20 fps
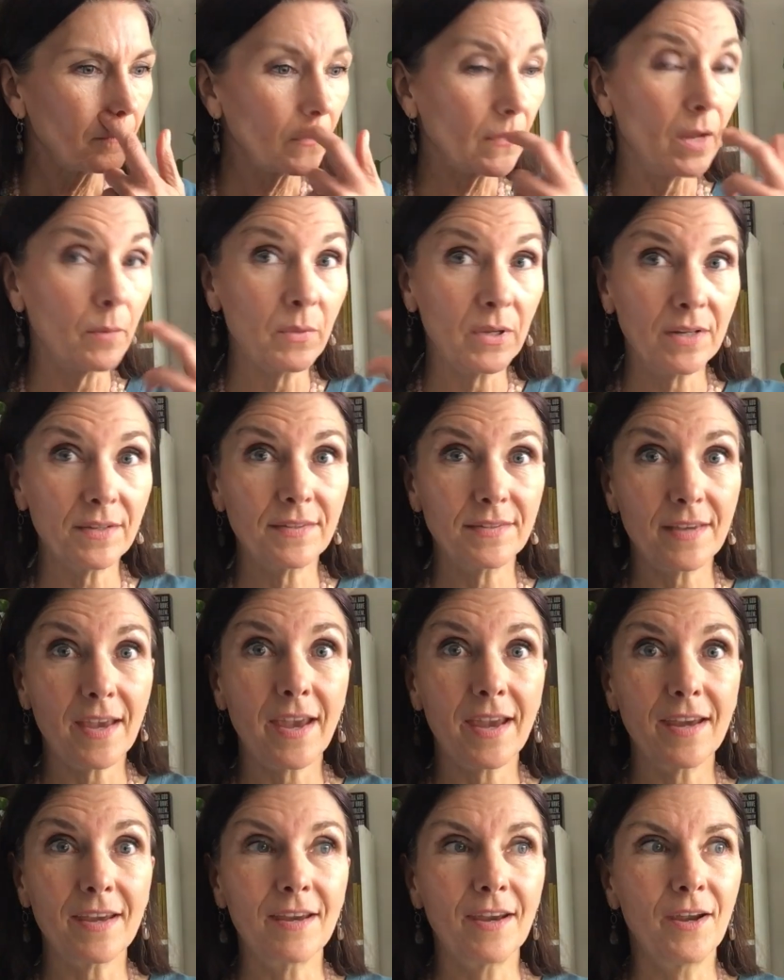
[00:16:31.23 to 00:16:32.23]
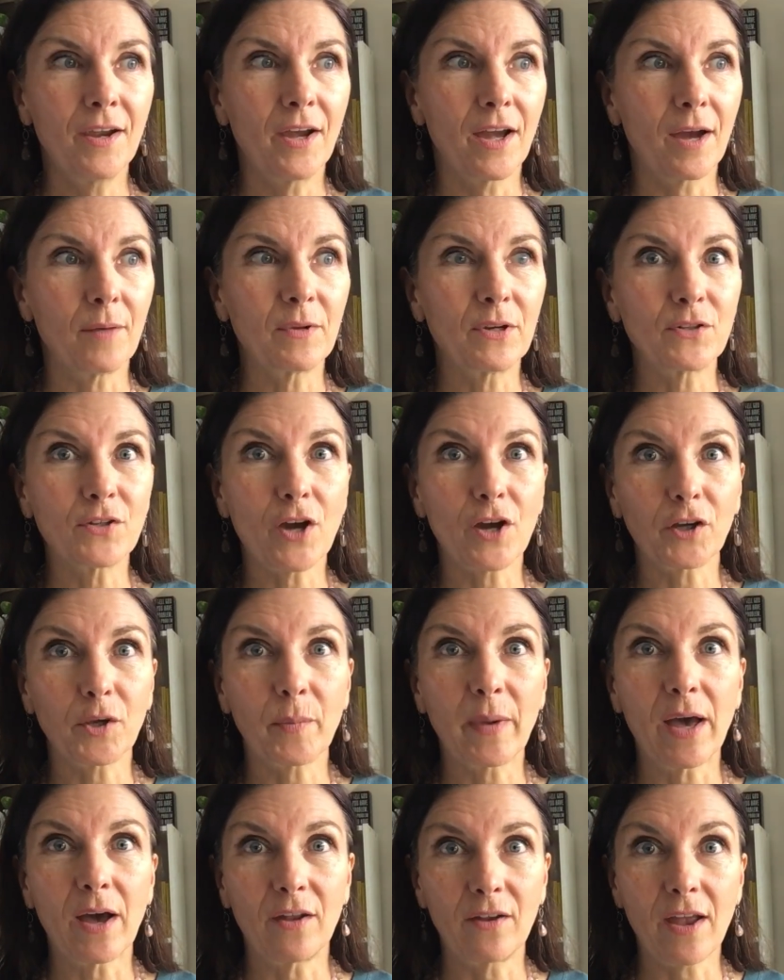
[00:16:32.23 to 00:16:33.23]
I'm going to talk
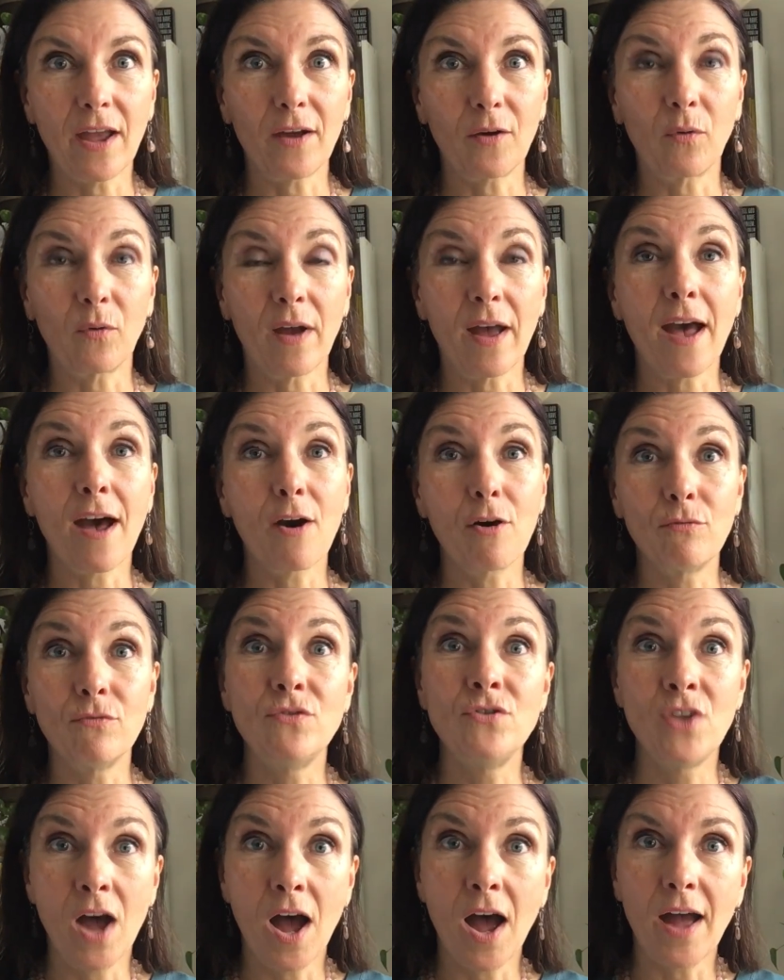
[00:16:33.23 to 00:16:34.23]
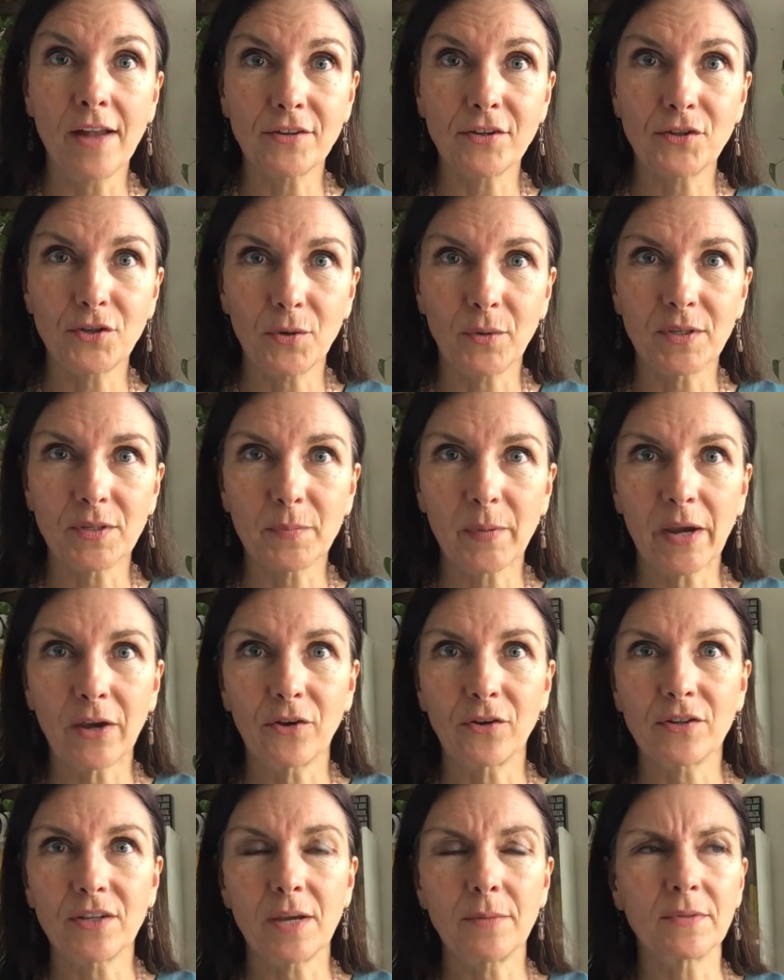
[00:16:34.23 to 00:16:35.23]
about how not to inspire
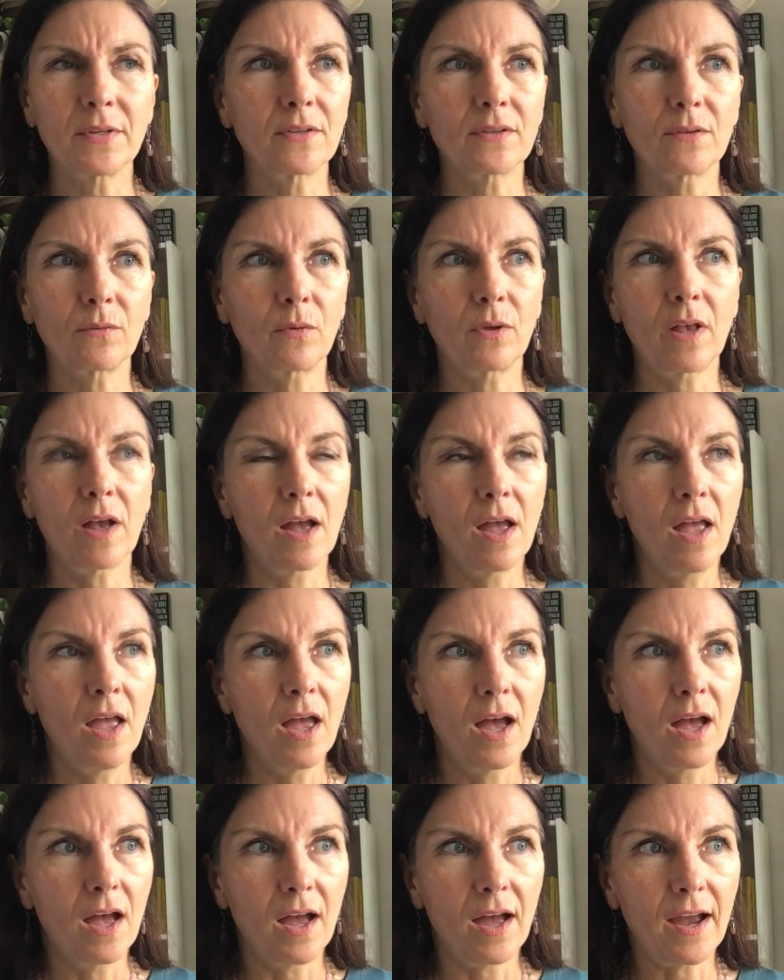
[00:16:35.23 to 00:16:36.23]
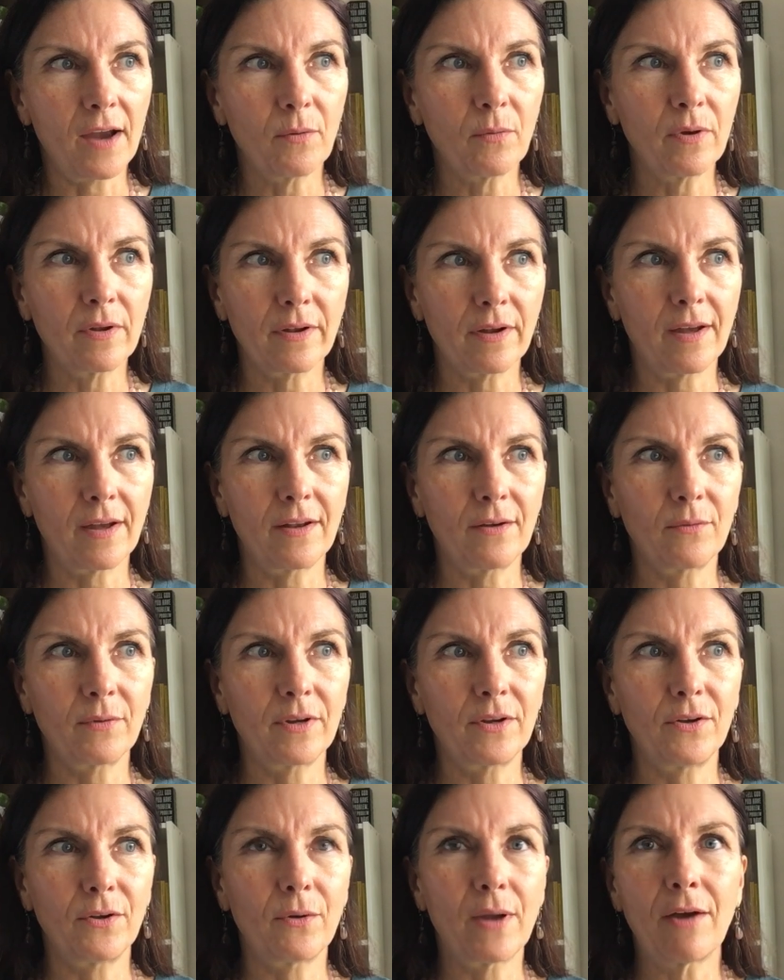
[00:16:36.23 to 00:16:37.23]
your teams. And I said, well, I don't
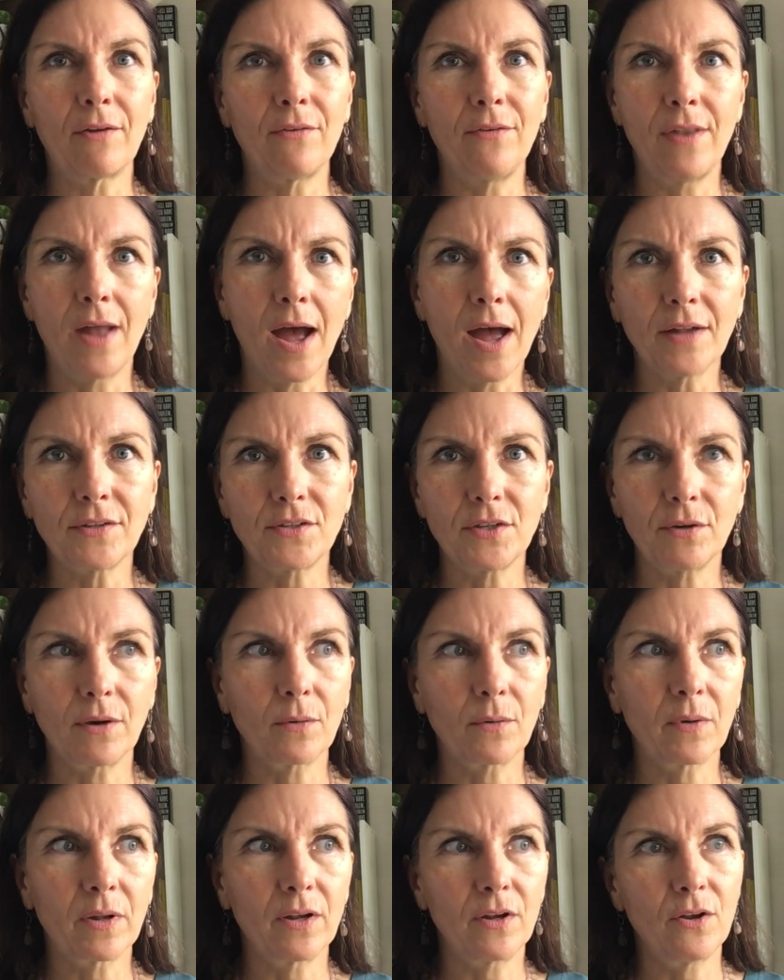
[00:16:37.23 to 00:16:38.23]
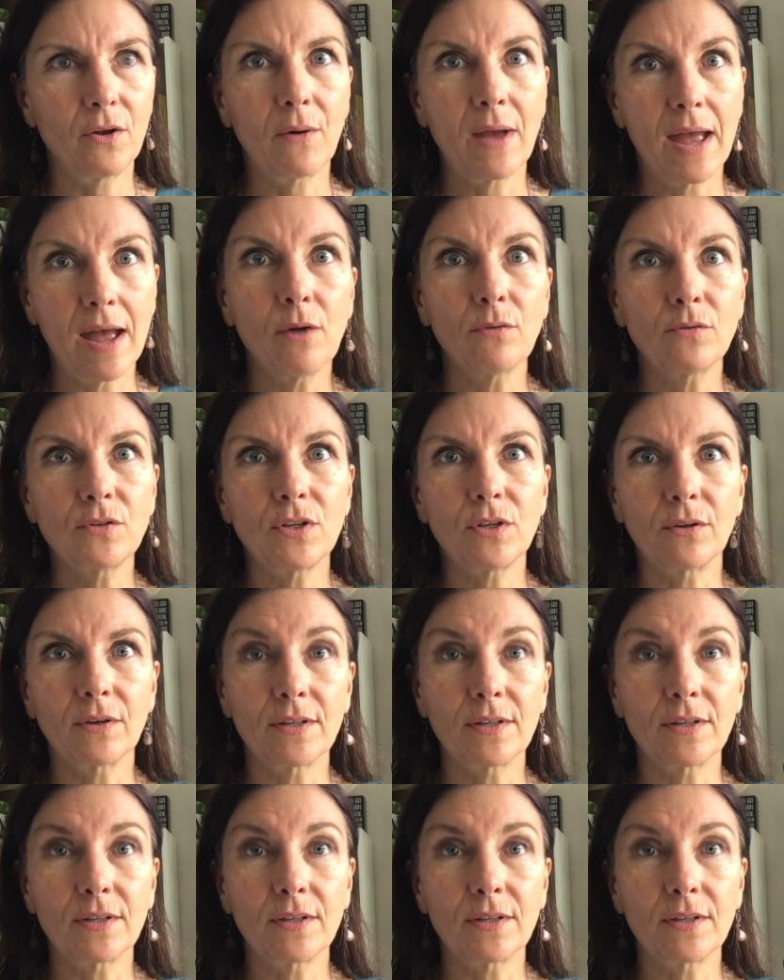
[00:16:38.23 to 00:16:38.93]
want to know how not to. I want to know how to.